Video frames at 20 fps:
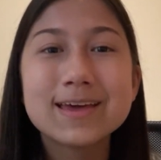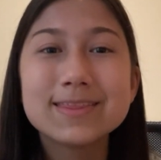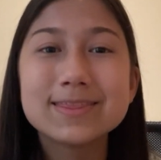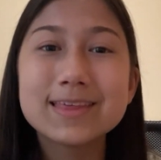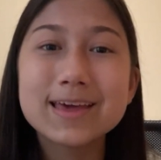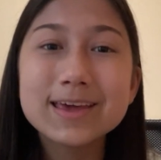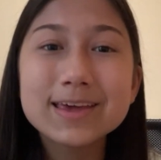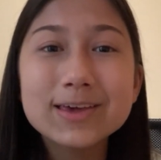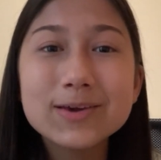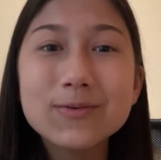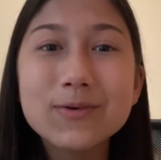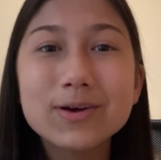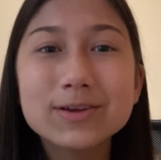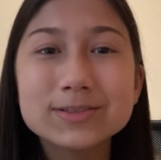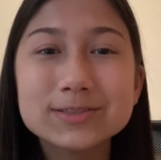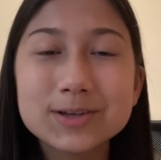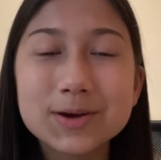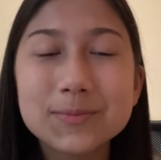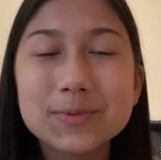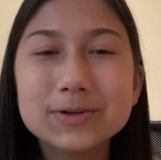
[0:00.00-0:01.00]
Thank you all
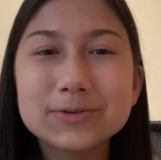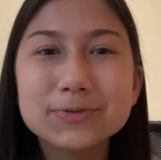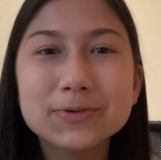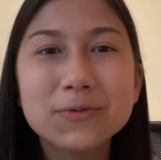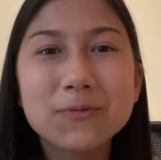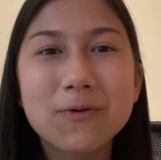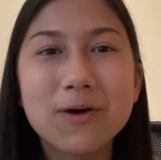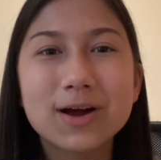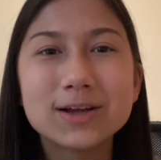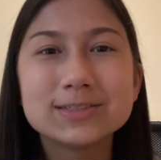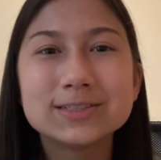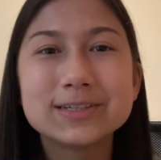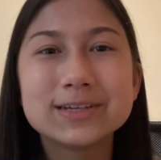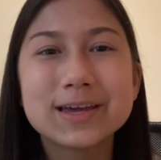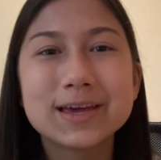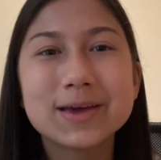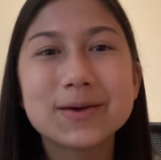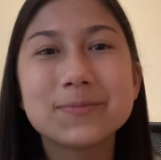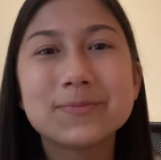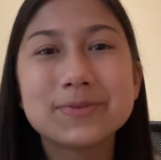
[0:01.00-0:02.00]
so much for
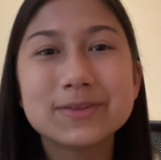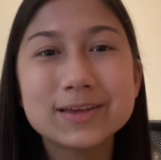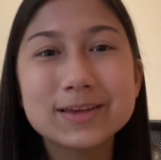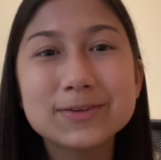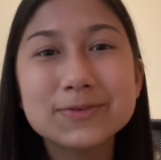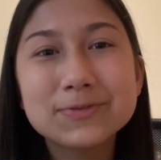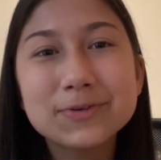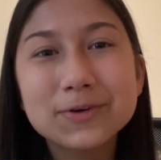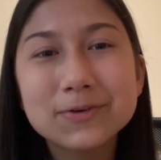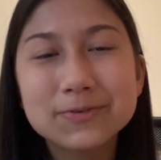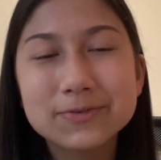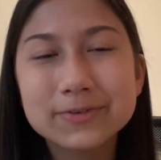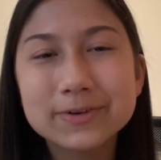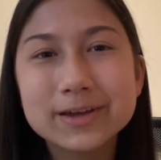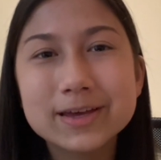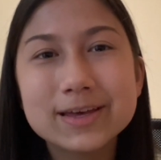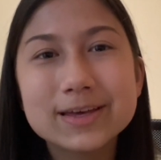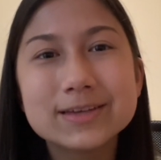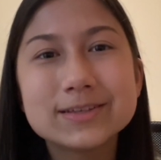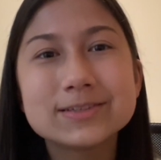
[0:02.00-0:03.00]
watching. Please feel
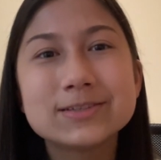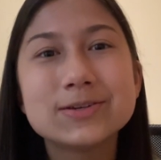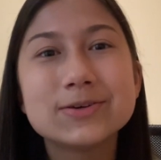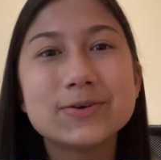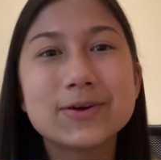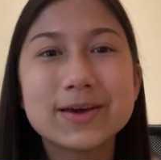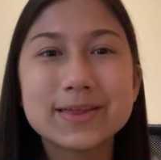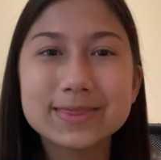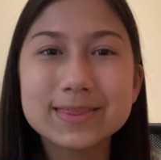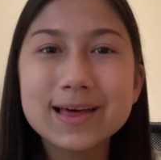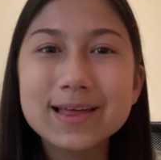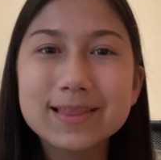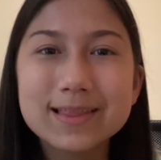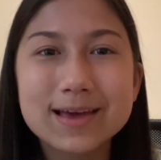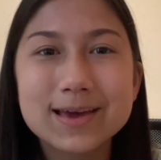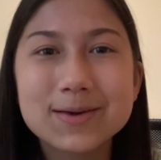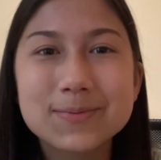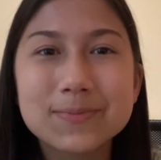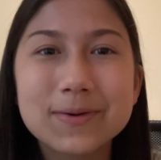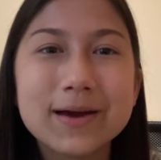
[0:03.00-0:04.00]
free to hit that
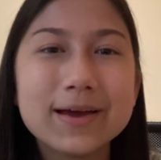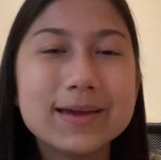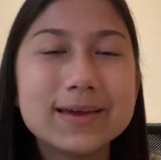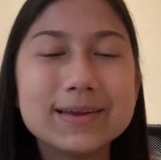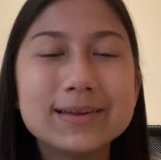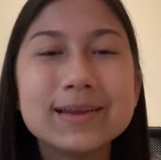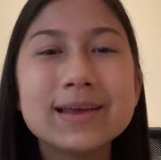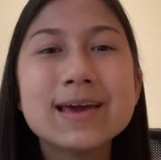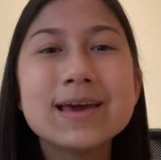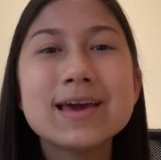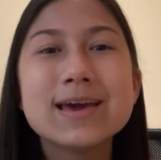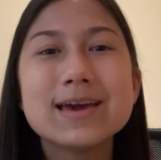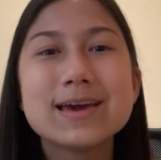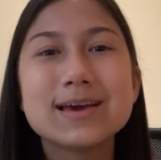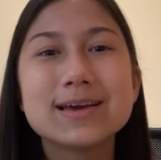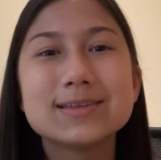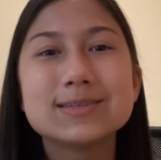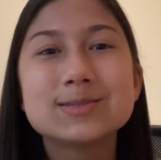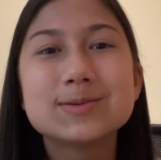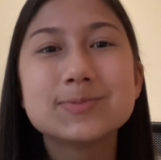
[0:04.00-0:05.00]
like button
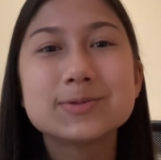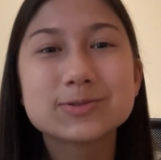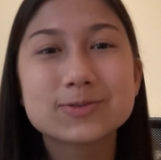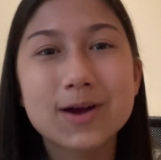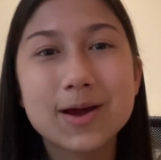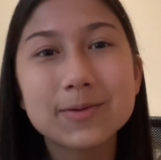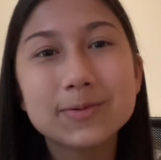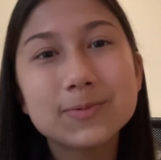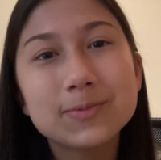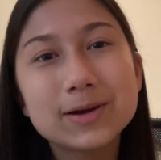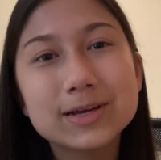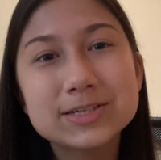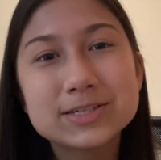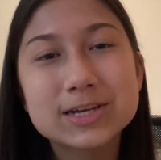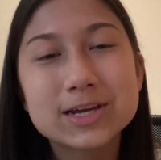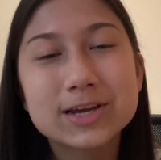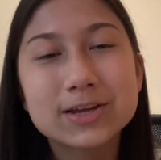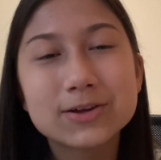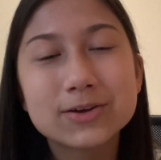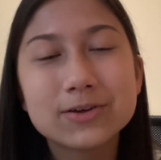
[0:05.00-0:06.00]
and subscribe to my
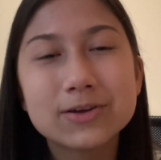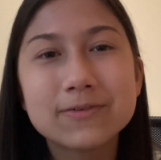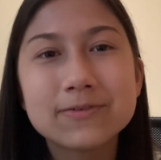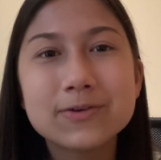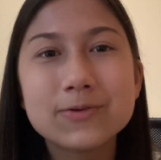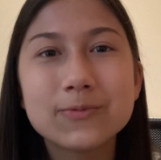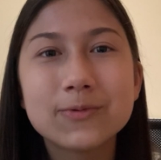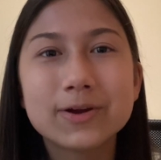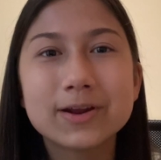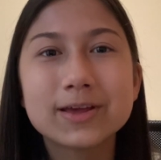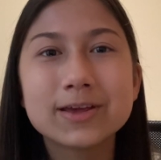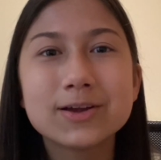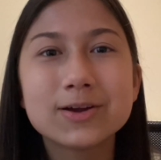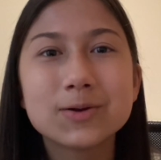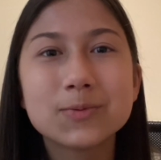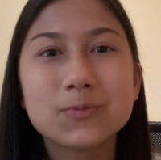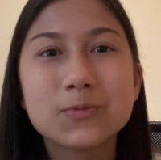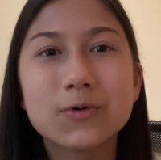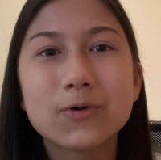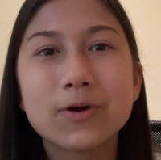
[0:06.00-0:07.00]
channel if you want to hear
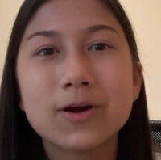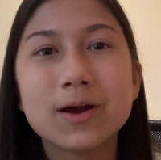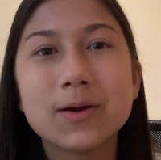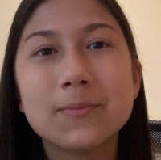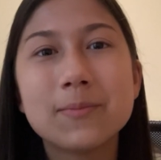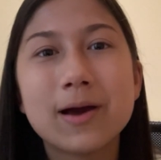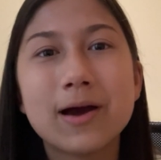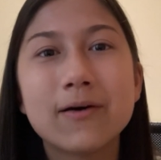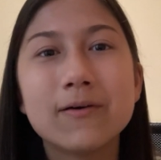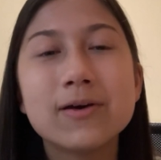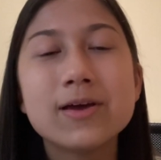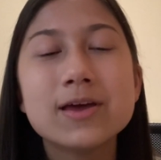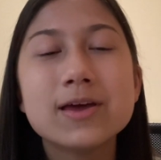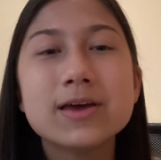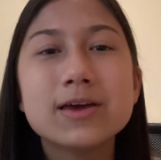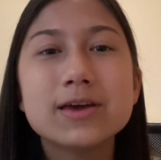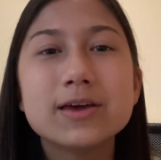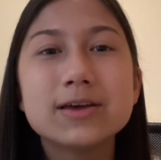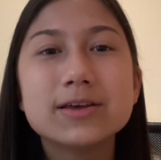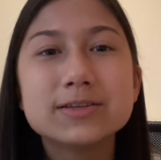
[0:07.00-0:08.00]
more about
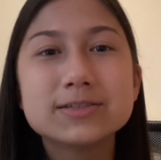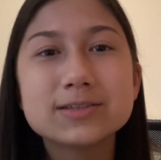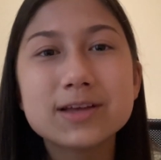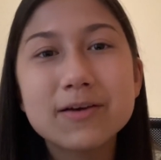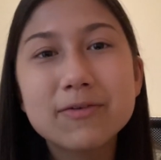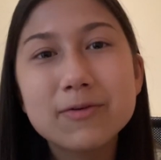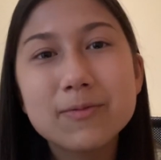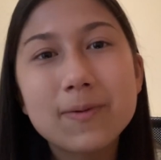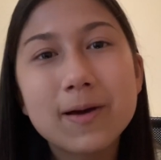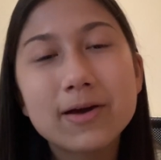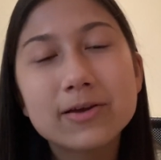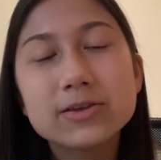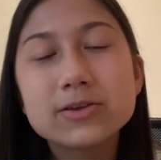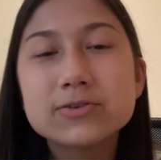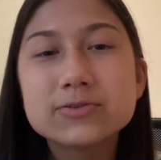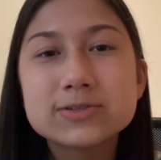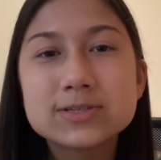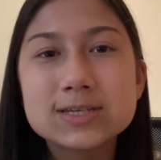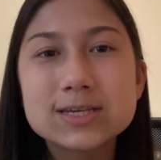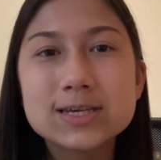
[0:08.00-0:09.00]
stuff about
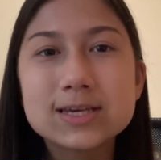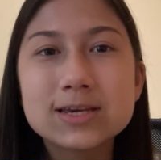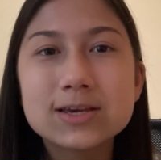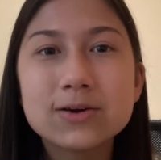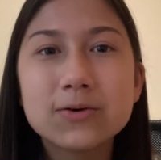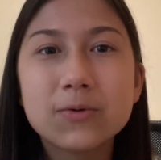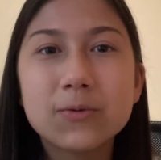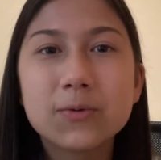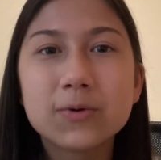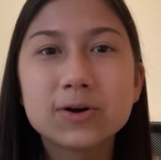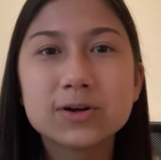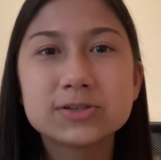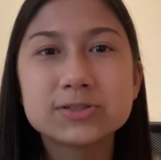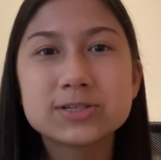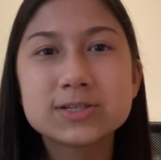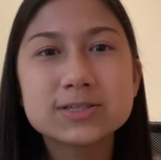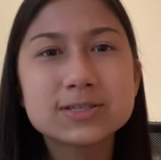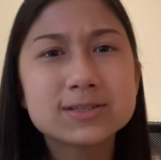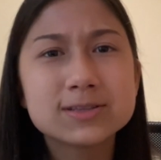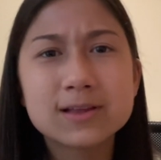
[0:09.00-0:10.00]
UT or
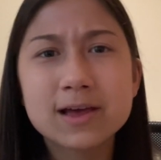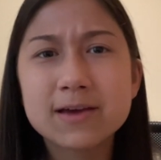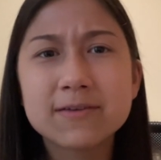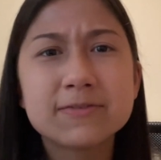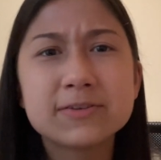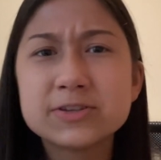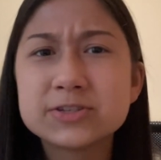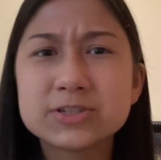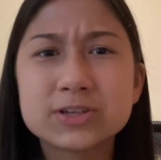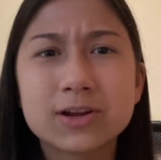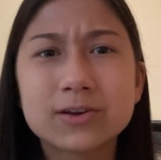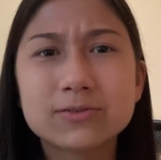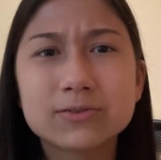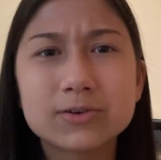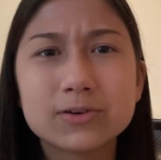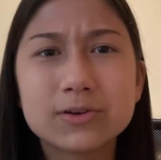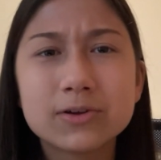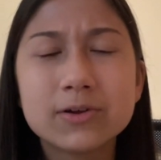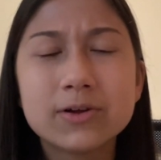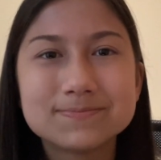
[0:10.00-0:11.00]
just life in
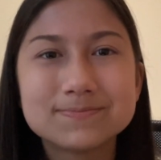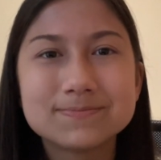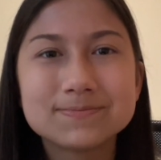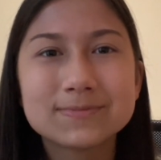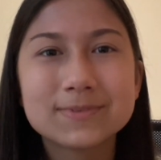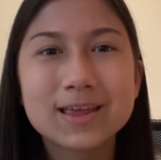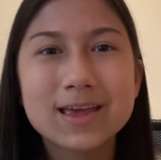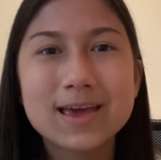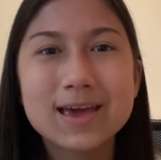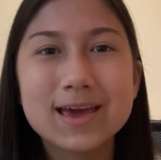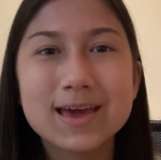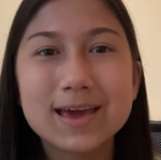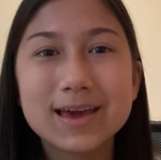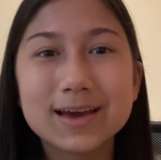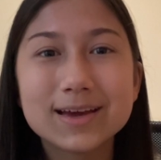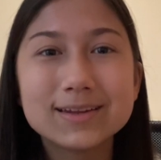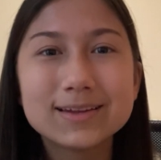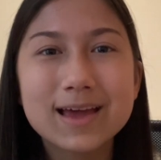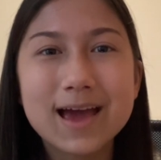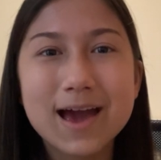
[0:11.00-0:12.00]
general.
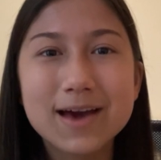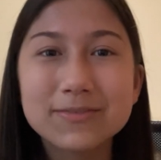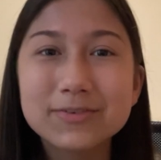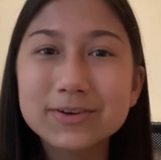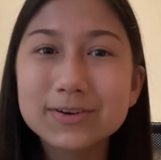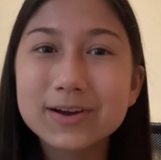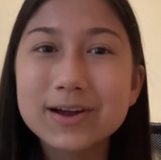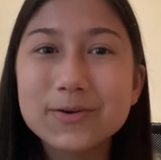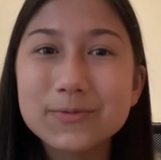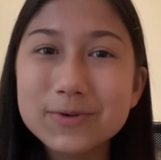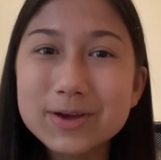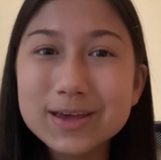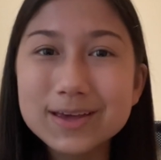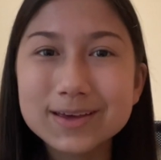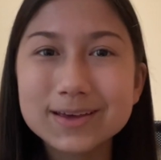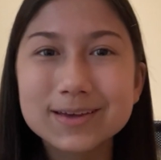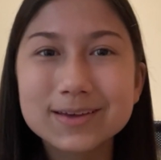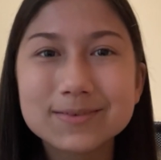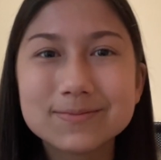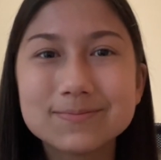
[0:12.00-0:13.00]
And have a great
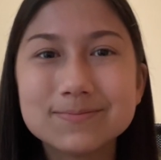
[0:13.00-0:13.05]
week!